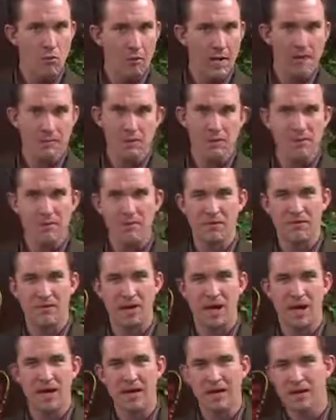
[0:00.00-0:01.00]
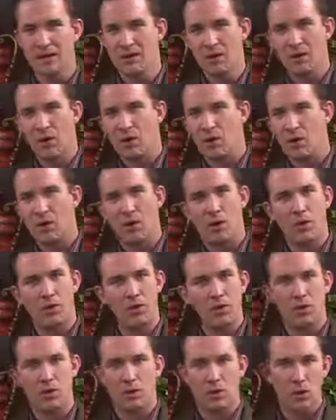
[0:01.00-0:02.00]
may be provided,
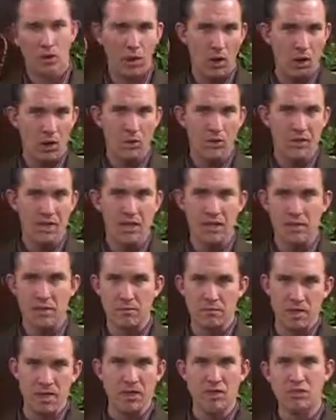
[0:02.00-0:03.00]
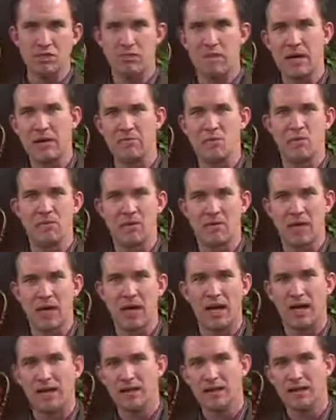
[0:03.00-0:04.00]
although clothing and meals may be
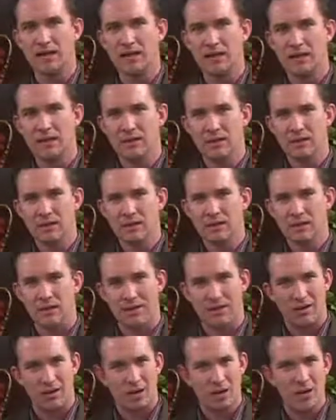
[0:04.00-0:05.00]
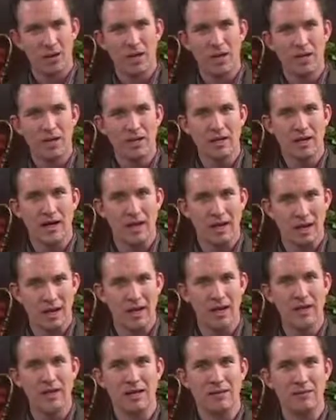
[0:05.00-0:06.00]
provided, in learning how to
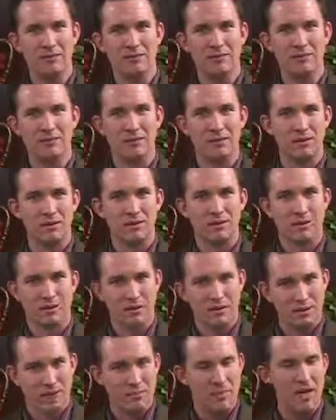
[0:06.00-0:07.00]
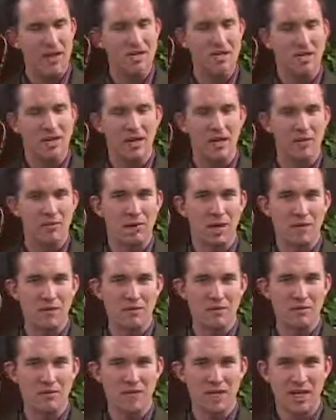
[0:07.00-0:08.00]
live, they basically raise
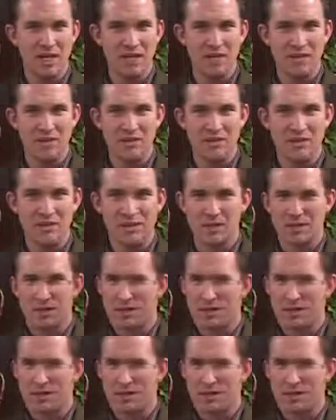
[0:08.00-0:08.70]
themselves.